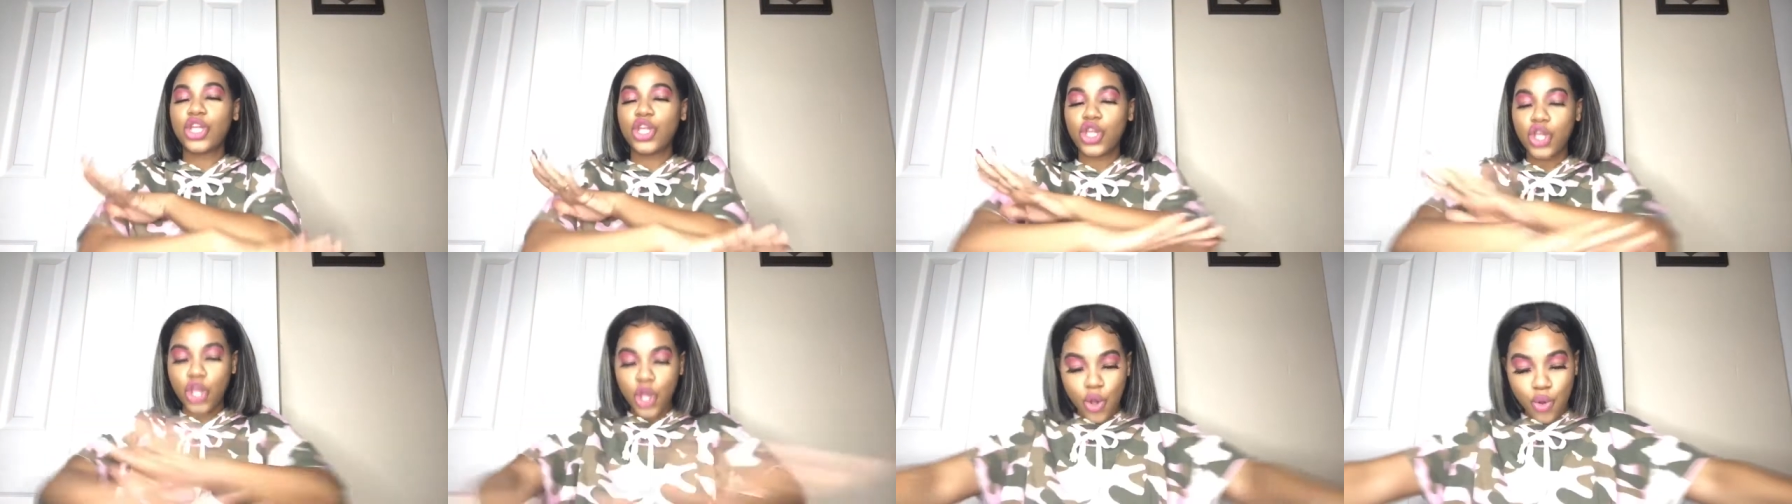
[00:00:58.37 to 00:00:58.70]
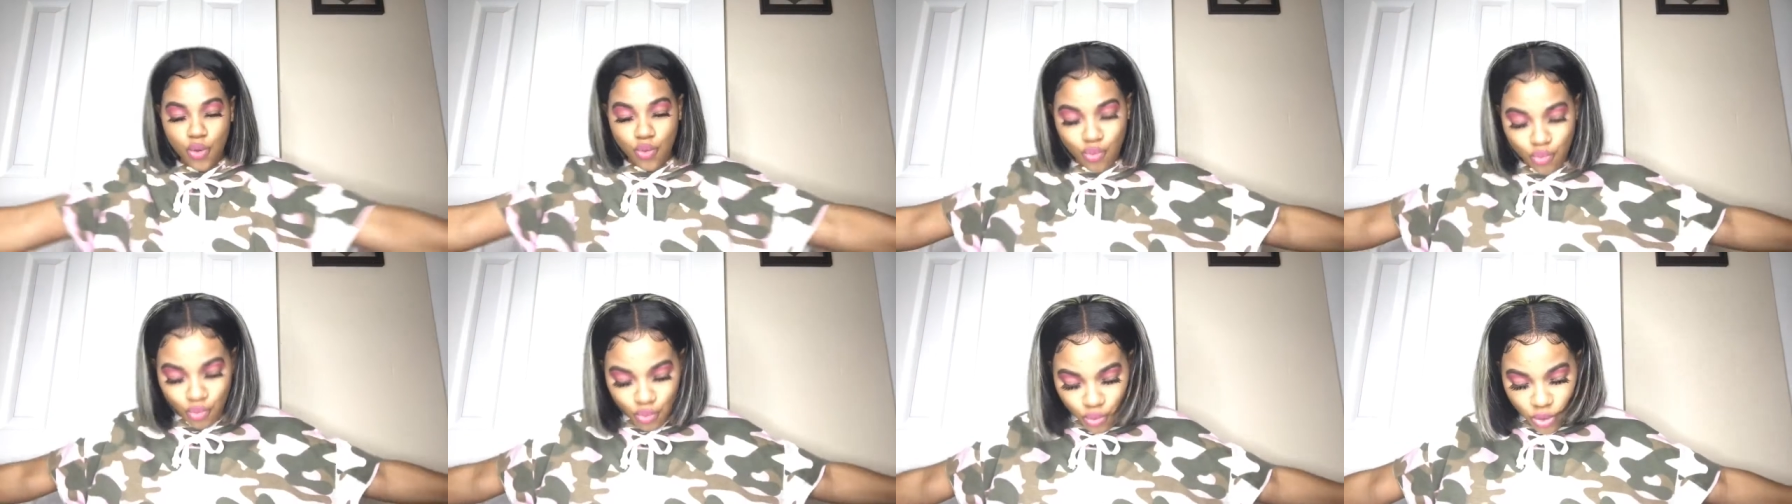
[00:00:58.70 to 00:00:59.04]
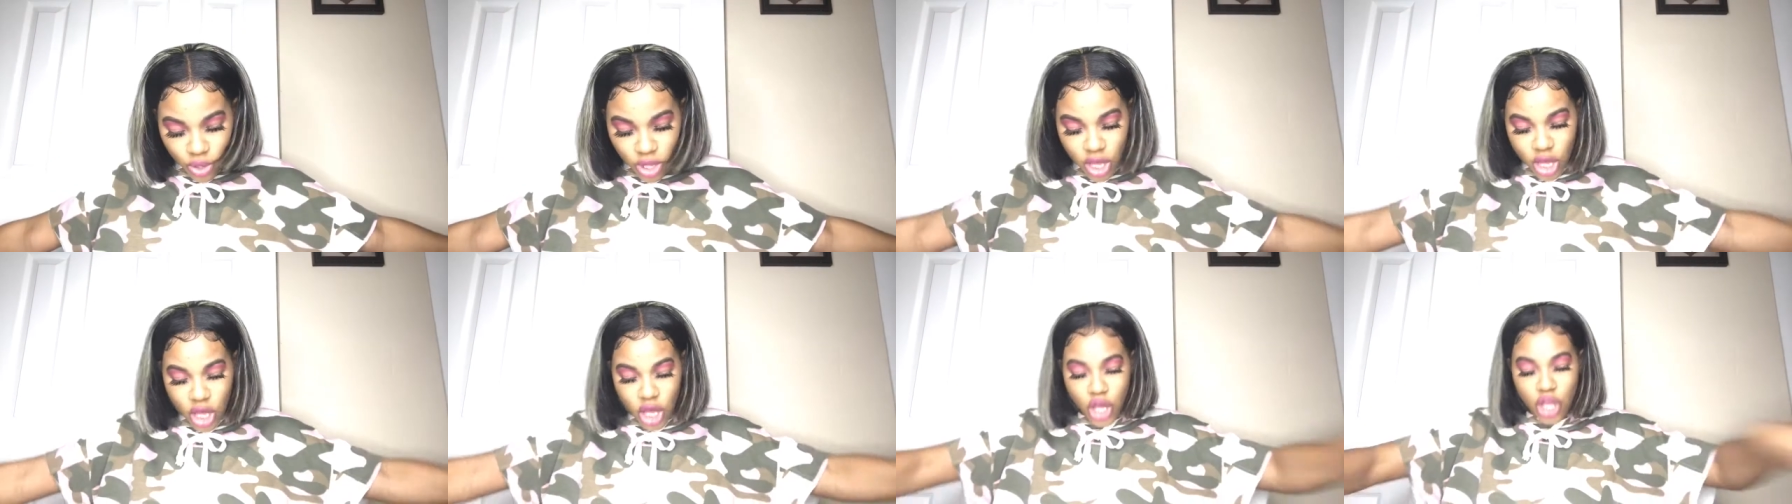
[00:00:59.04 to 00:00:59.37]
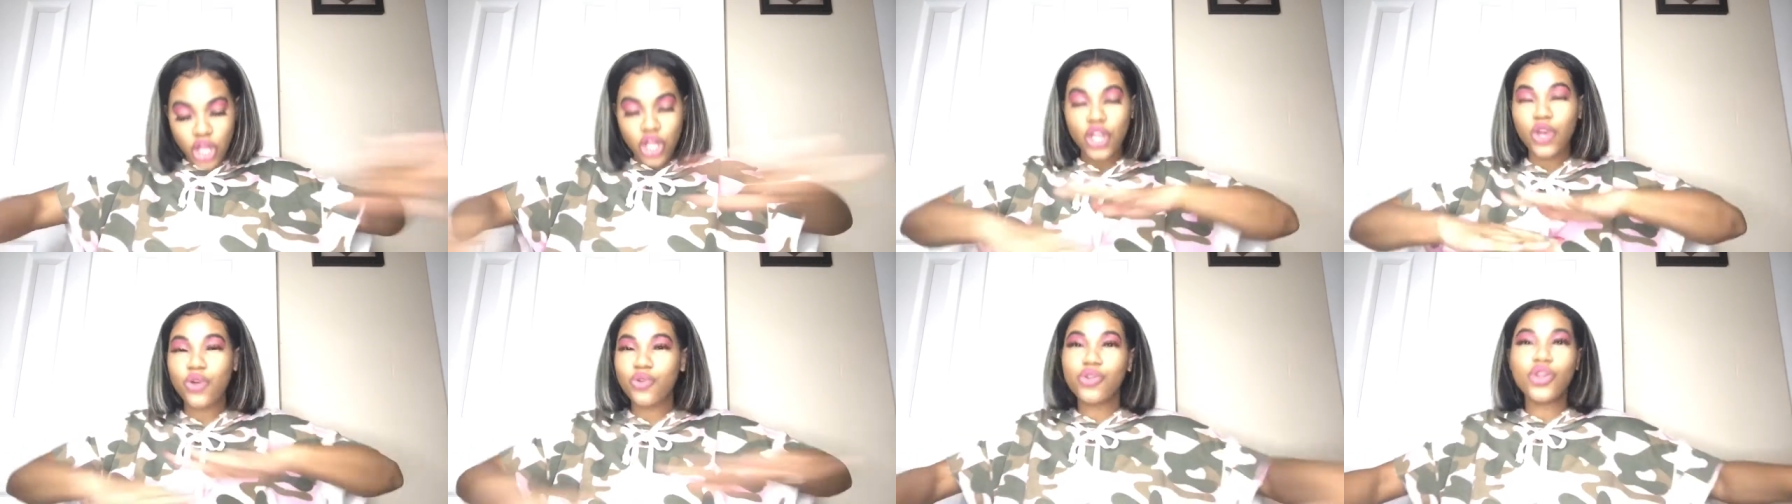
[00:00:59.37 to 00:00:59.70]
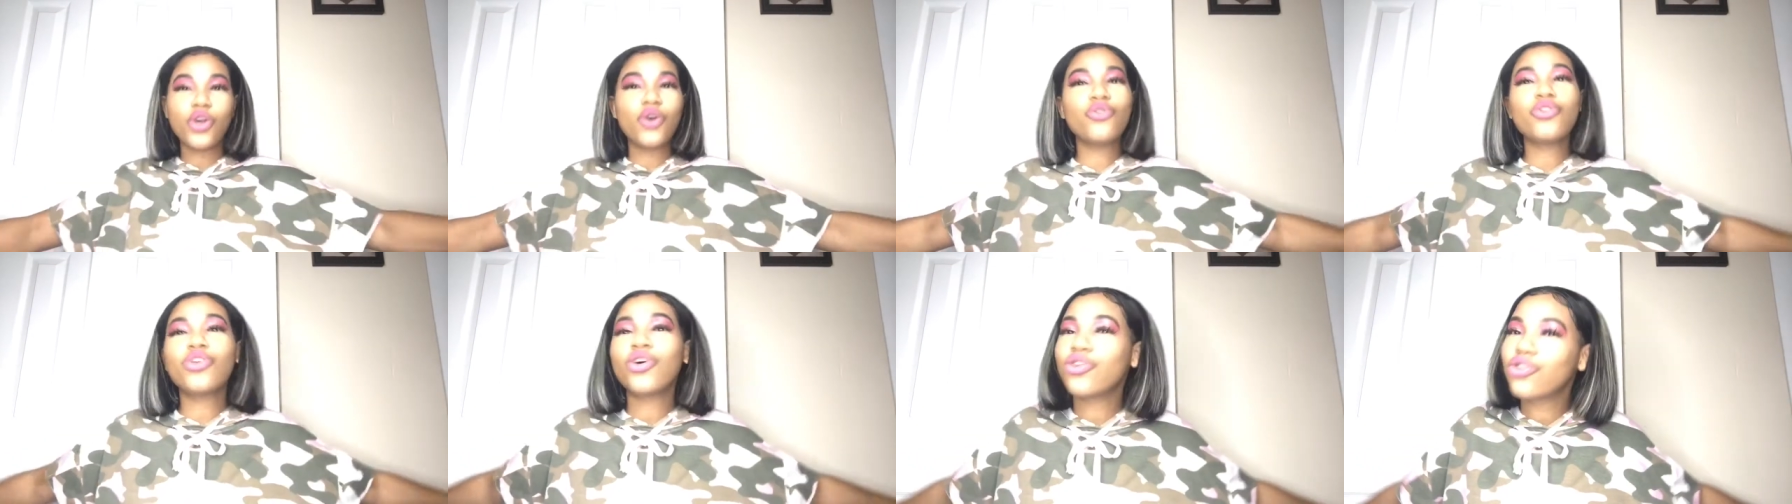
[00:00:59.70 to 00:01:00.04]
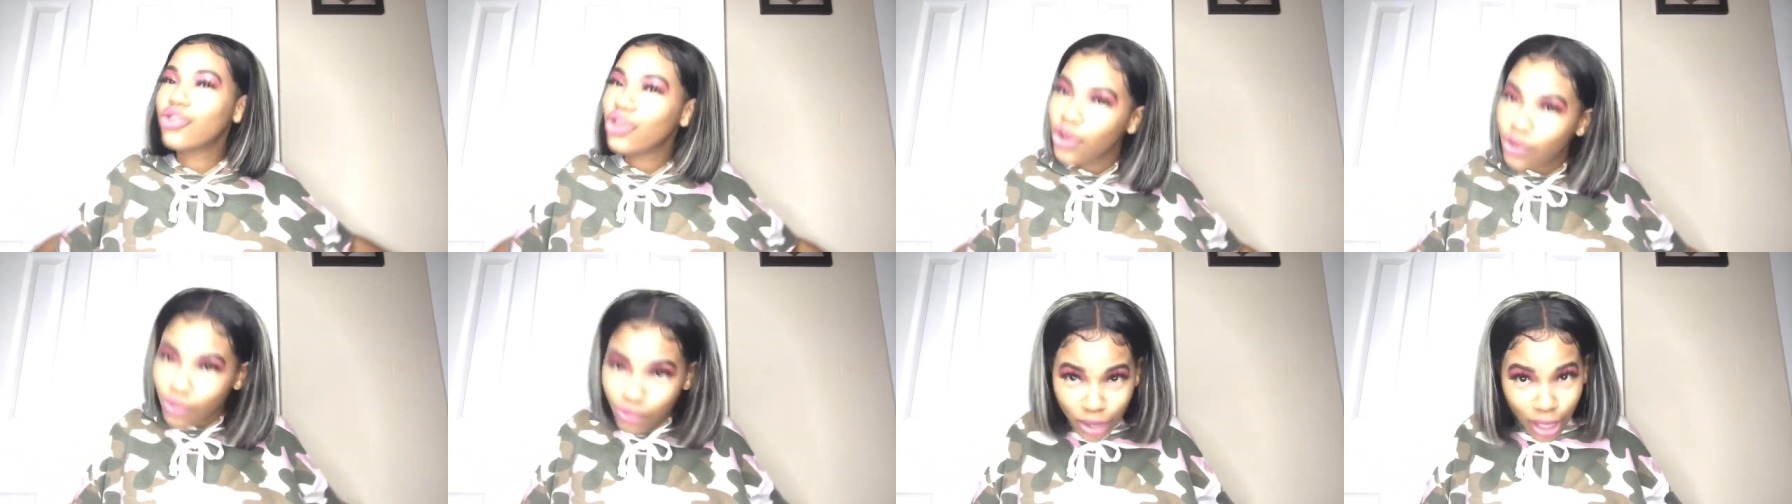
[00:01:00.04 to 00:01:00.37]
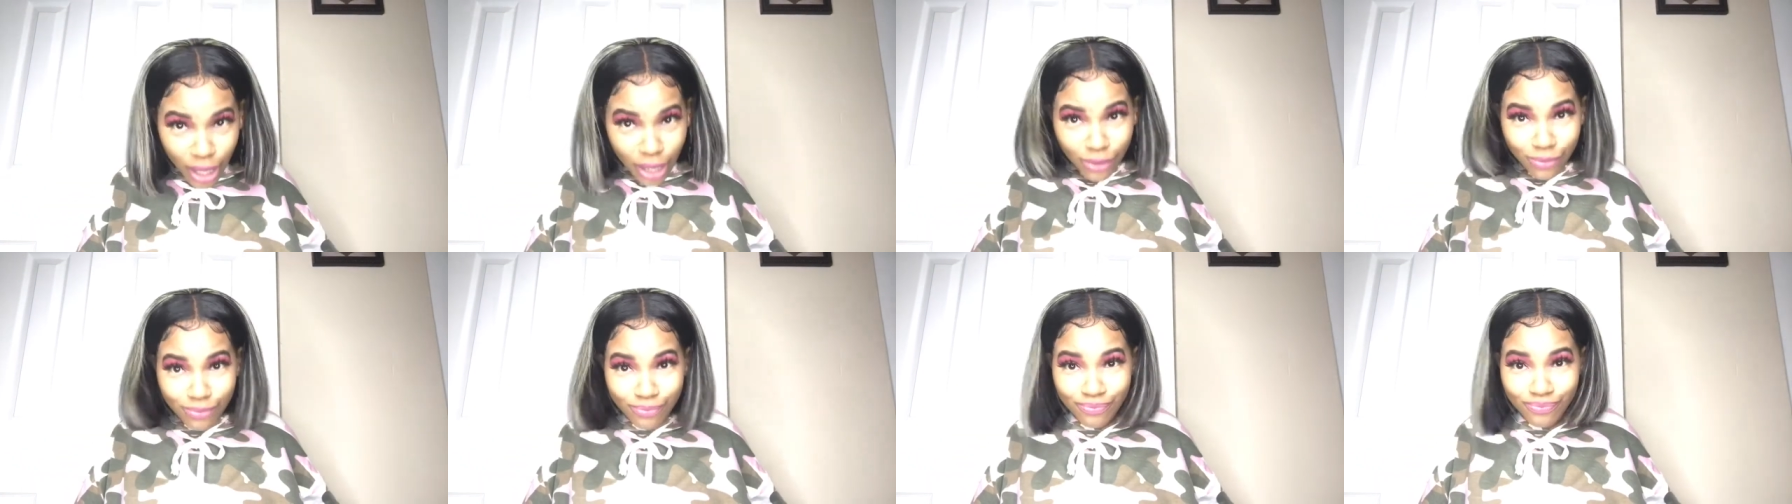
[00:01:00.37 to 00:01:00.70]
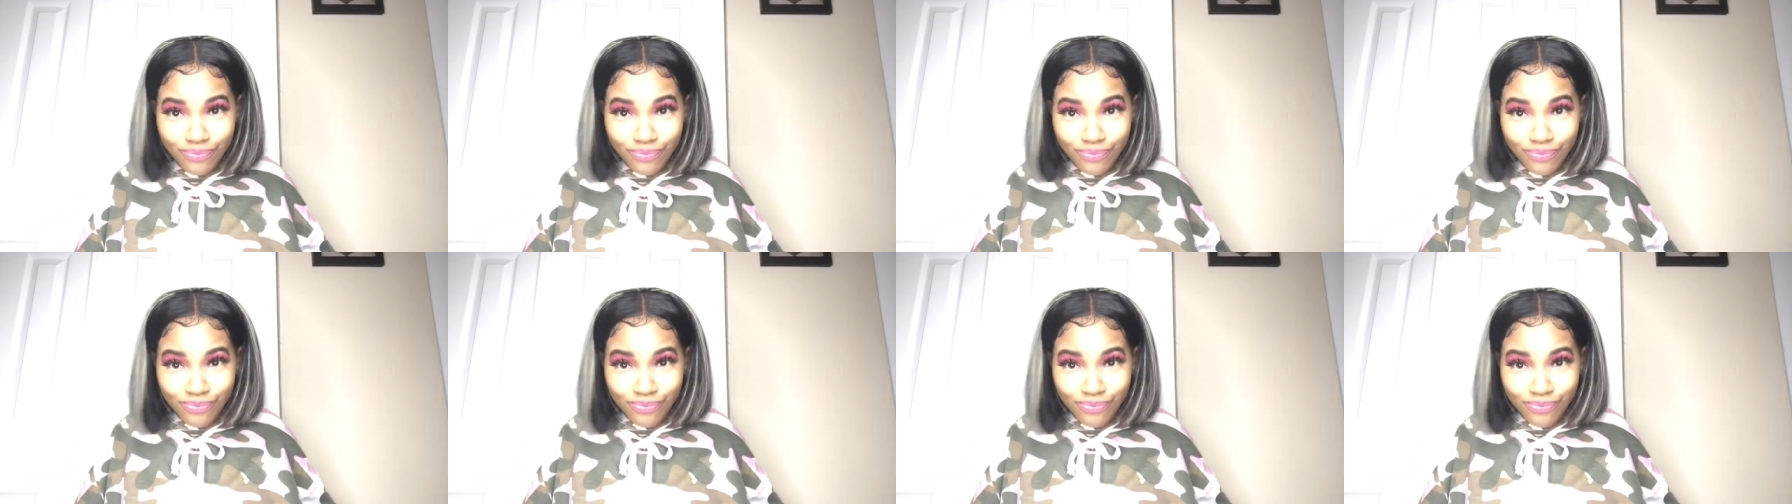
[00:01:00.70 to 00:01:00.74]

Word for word: New? No, no, no, no, no.